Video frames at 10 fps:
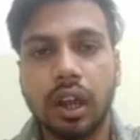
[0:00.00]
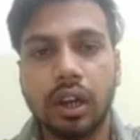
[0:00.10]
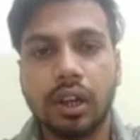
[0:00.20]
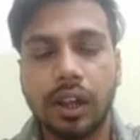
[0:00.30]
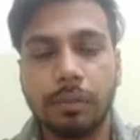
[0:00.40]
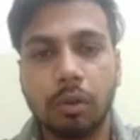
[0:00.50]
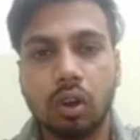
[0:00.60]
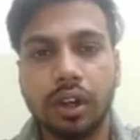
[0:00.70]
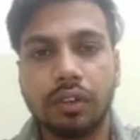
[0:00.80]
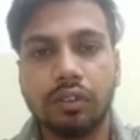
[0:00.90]
try
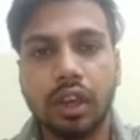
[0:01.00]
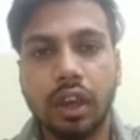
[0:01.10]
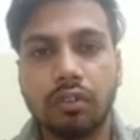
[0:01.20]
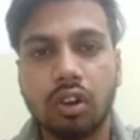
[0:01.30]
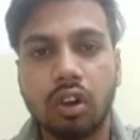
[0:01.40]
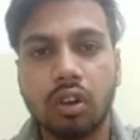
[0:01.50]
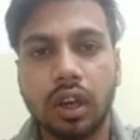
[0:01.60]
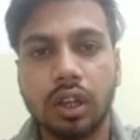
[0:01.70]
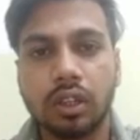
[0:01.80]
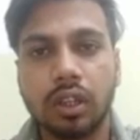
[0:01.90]
block, and we have not
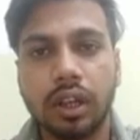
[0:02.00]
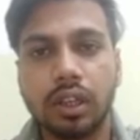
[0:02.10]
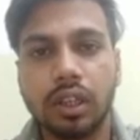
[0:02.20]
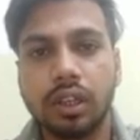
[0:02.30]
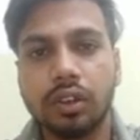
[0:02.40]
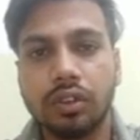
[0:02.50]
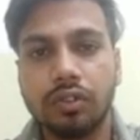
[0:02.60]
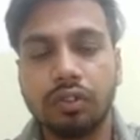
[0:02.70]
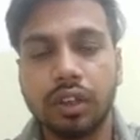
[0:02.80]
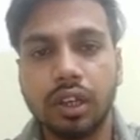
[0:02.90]
handled, and we
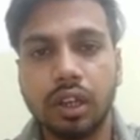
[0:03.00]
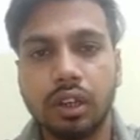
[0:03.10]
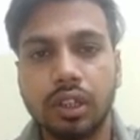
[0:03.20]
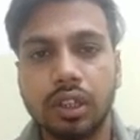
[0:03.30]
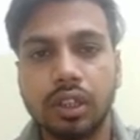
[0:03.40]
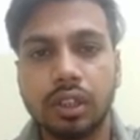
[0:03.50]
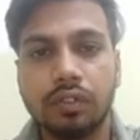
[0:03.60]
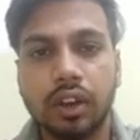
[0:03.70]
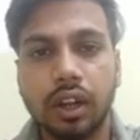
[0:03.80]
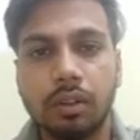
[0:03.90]
written the
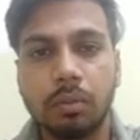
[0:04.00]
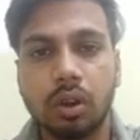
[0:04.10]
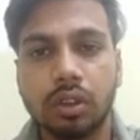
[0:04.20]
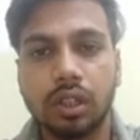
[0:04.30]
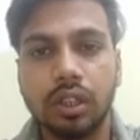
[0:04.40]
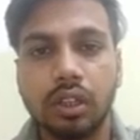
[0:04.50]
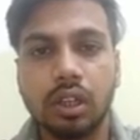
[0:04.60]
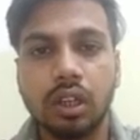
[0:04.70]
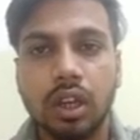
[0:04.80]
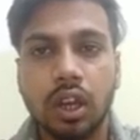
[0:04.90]
final block, then
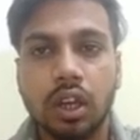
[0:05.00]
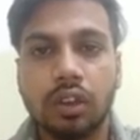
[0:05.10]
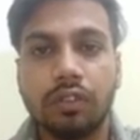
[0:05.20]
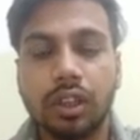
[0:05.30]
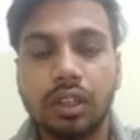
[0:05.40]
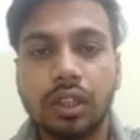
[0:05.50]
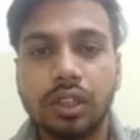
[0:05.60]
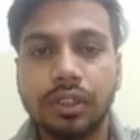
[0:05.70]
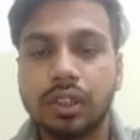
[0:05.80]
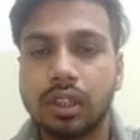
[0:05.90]
whether
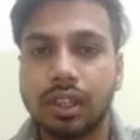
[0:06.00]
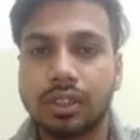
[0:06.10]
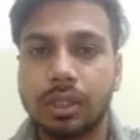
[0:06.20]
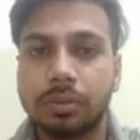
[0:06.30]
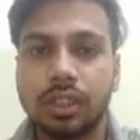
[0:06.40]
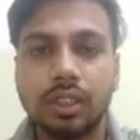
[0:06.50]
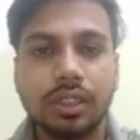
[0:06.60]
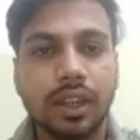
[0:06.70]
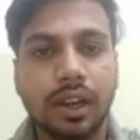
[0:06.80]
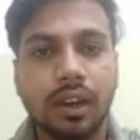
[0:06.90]
the exception is
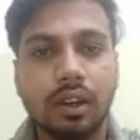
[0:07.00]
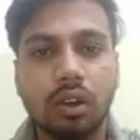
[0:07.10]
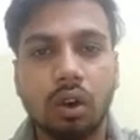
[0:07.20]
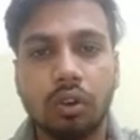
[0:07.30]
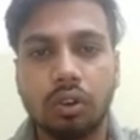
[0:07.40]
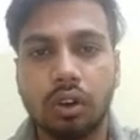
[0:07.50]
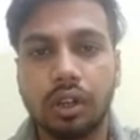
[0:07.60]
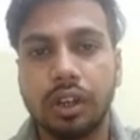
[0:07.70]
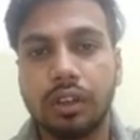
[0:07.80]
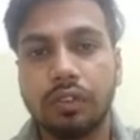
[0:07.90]
handled or not,
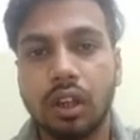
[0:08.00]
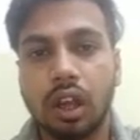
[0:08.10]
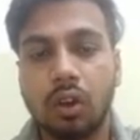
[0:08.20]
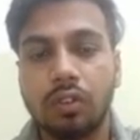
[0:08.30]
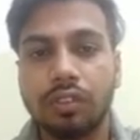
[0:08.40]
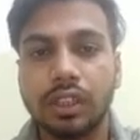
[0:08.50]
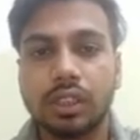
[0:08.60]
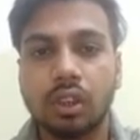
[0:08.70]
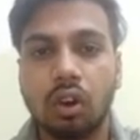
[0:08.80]
it will always